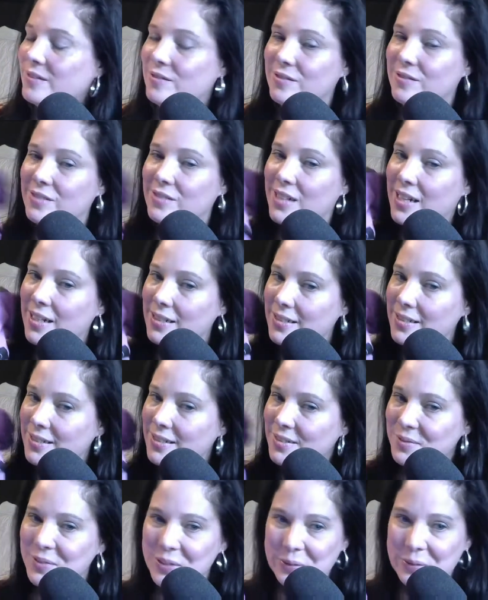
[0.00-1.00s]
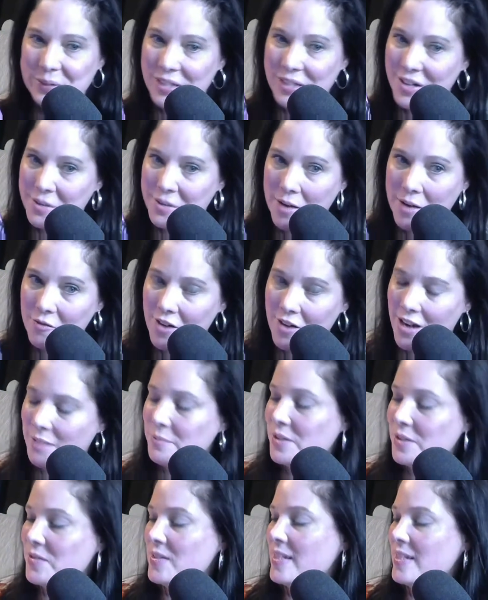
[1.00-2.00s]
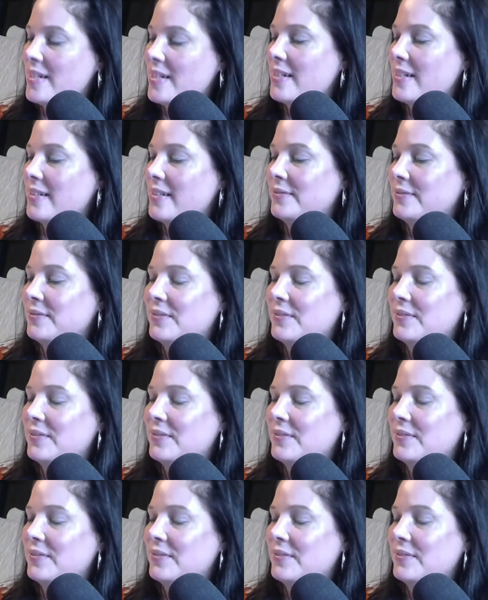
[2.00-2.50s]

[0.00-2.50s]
Rock, because we talk about rock music,